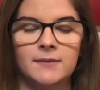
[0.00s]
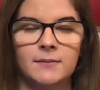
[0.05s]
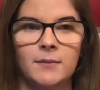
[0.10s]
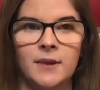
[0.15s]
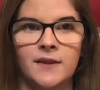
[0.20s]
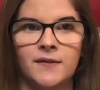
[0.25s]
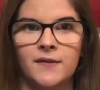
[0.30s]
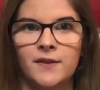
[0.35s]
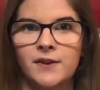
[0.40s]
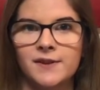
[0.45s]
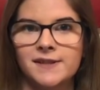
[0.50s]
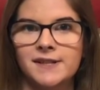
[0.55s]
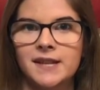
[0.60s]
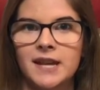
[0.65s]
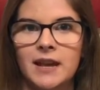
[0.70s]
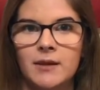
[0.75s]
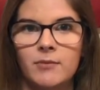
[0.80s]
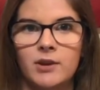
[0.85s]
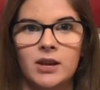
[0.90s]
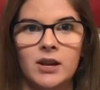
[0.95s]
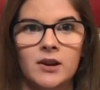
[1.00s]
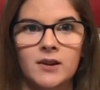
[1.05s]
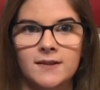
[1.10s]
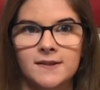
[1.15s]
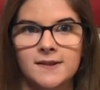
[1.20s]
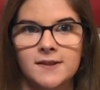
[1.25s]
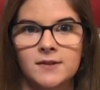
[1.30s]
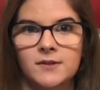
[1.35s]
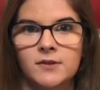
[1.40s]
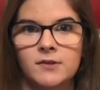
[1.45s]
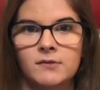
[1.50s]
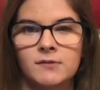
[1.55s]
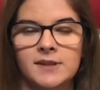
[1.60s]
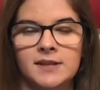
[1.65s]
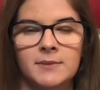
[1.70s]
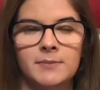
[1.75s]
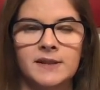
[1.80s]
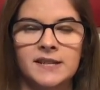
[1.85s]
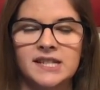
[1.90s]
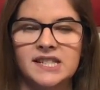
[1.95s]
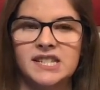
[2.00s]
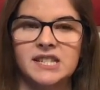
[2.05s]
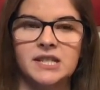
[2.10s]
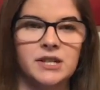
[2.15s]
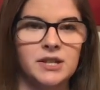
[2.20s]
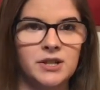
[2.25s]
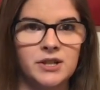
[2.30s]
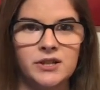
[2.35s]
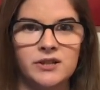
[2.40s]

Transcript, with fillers: My first gaming console was a PlayStation